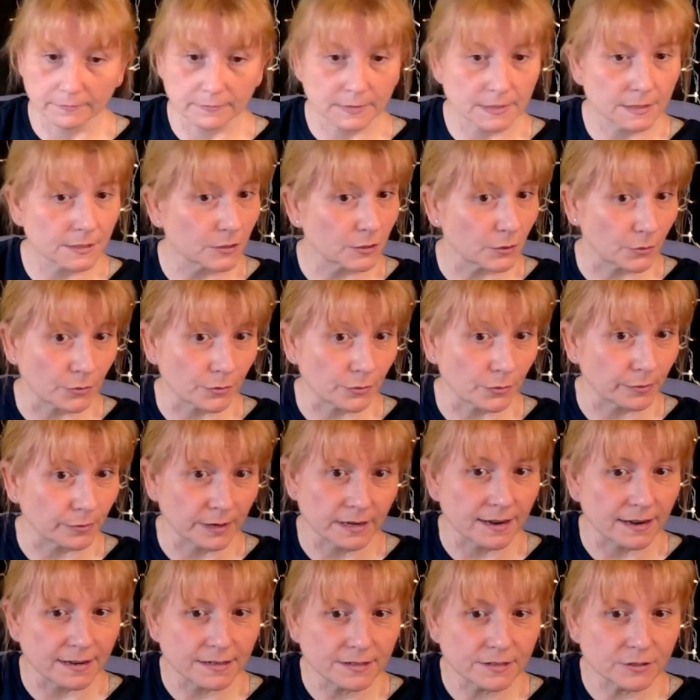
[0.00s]
So 3
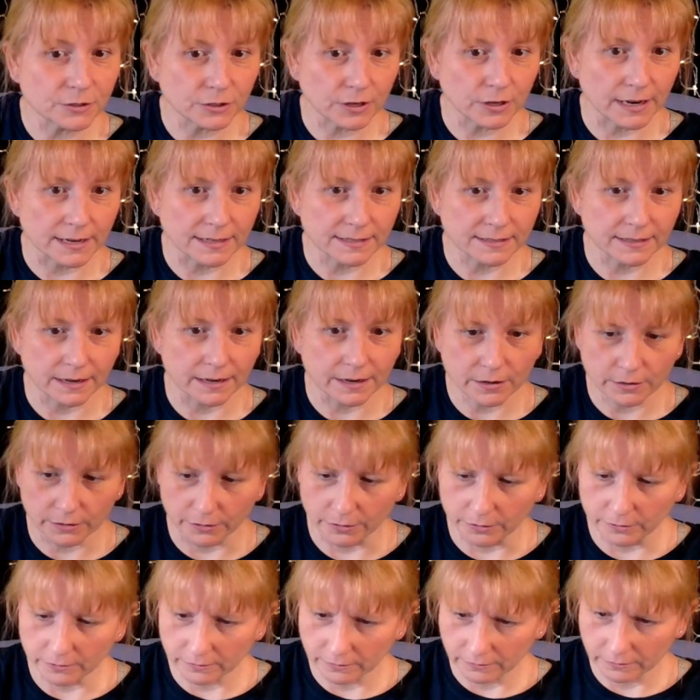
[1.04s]
nice trays they
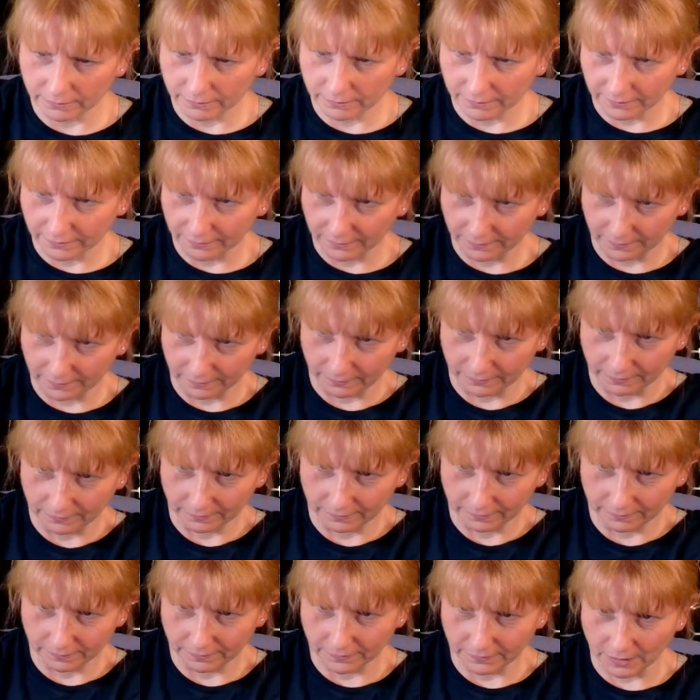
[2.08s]
include.
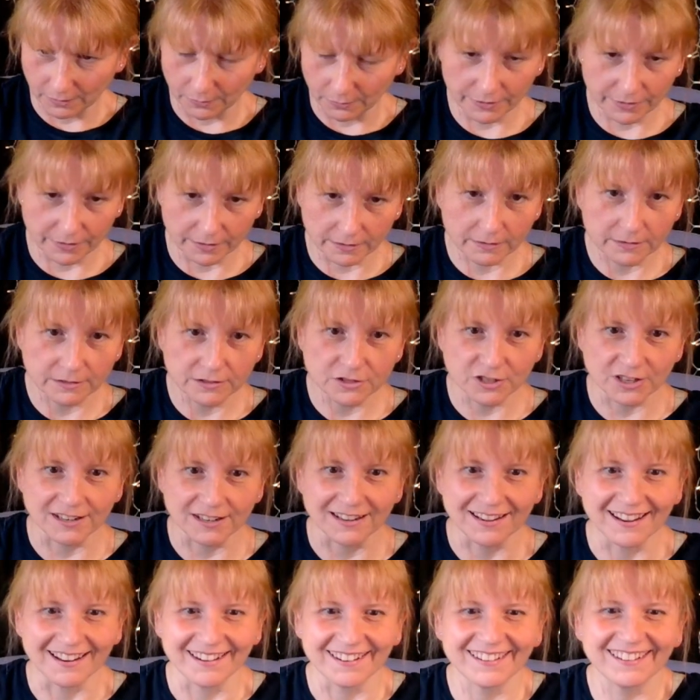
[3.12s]
Not with the genie
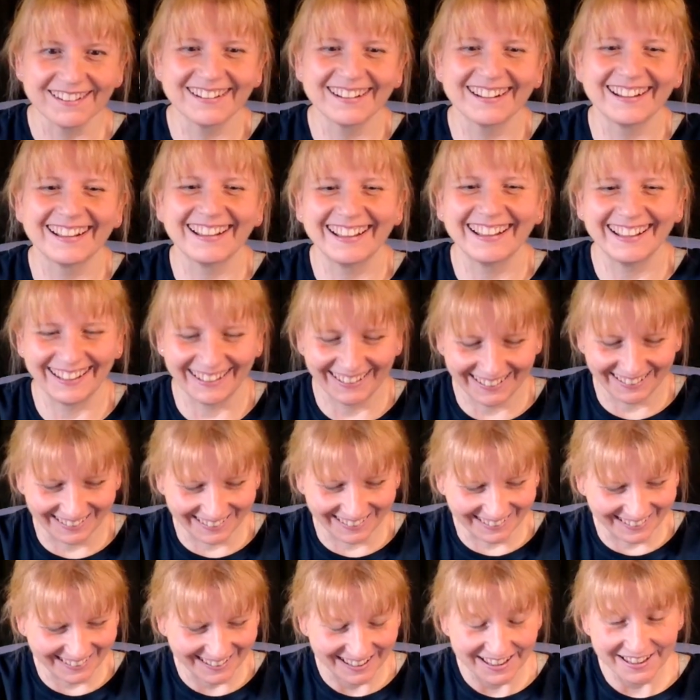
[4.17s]
hair.
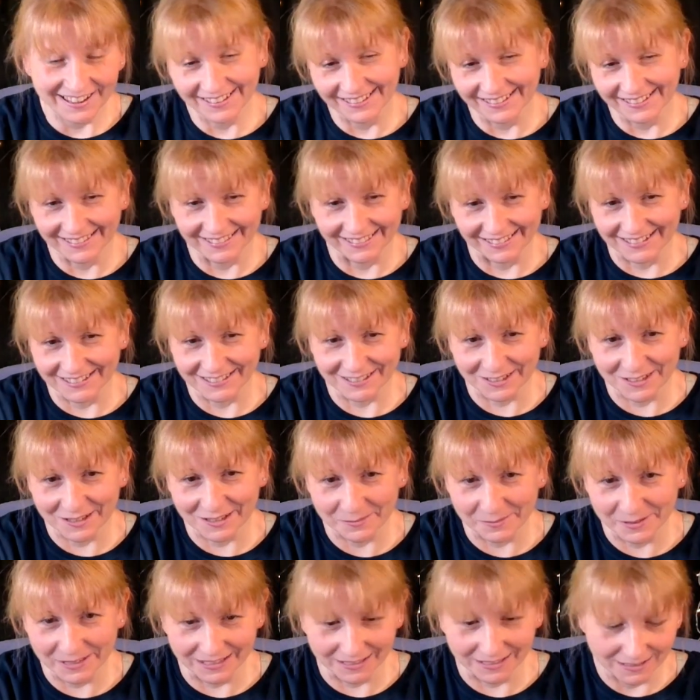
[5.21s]
That's all
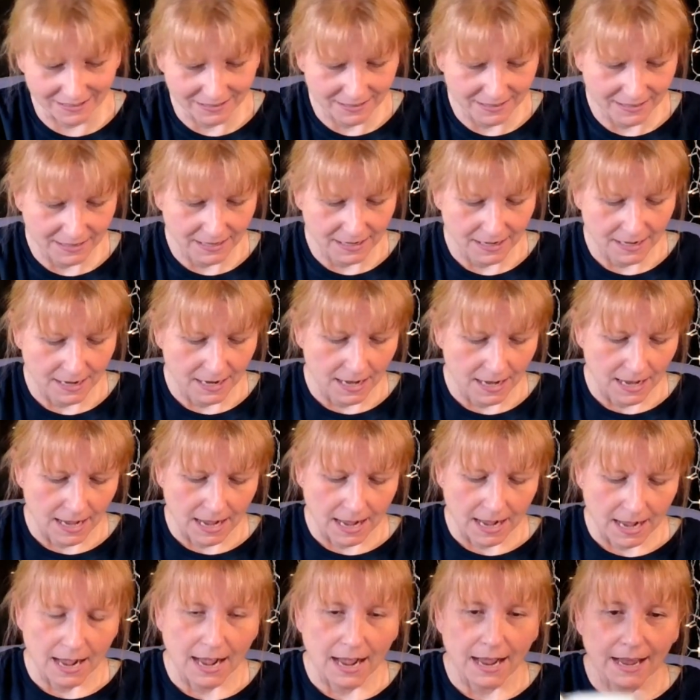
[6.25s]
me.
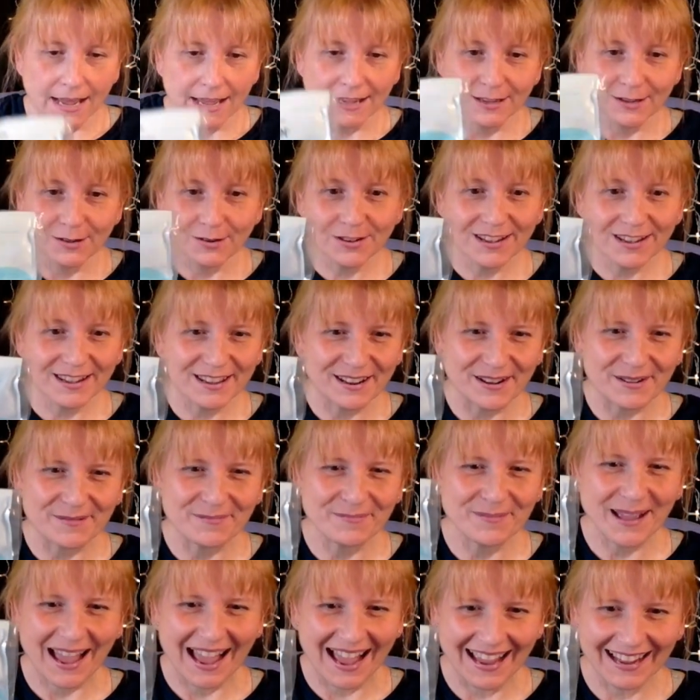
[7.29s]
You get a
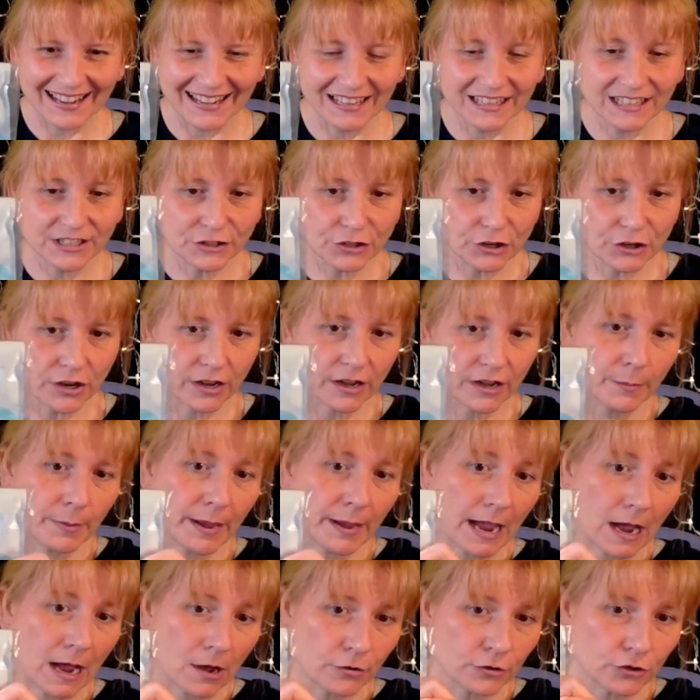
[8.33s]

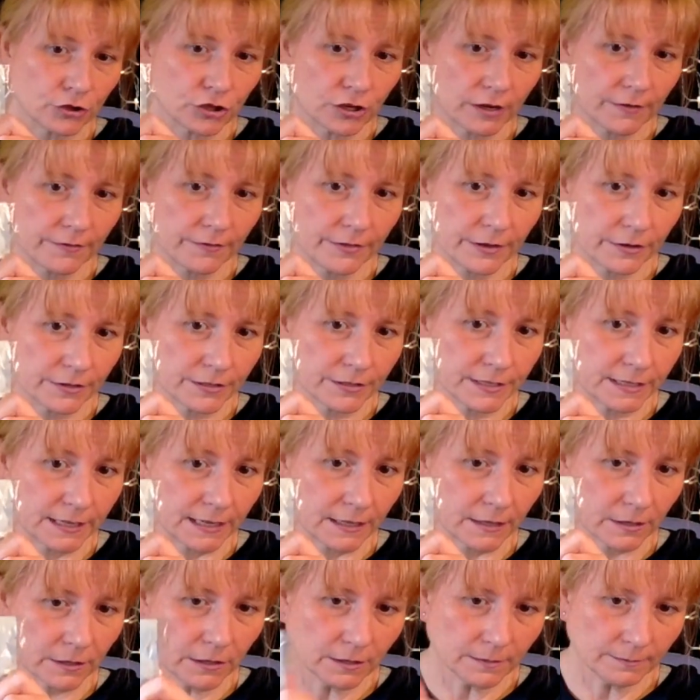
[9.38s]
pouch of their
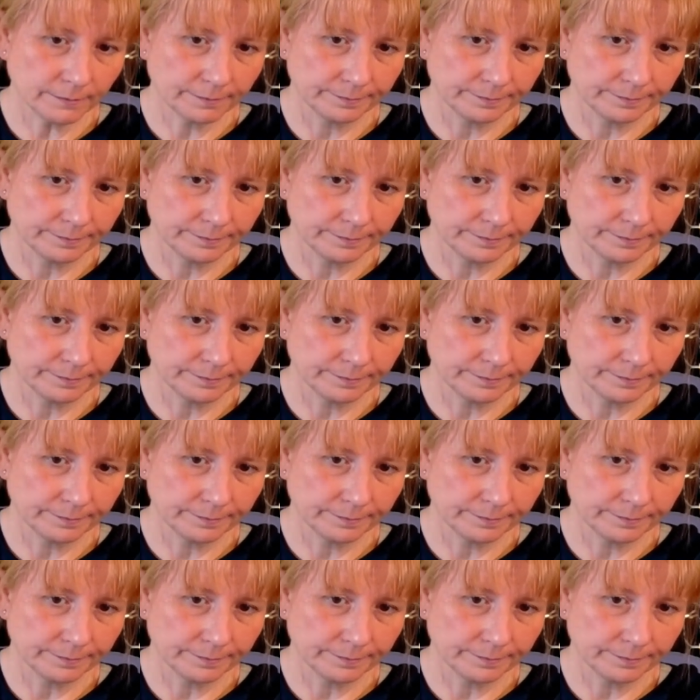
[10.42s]
sealer.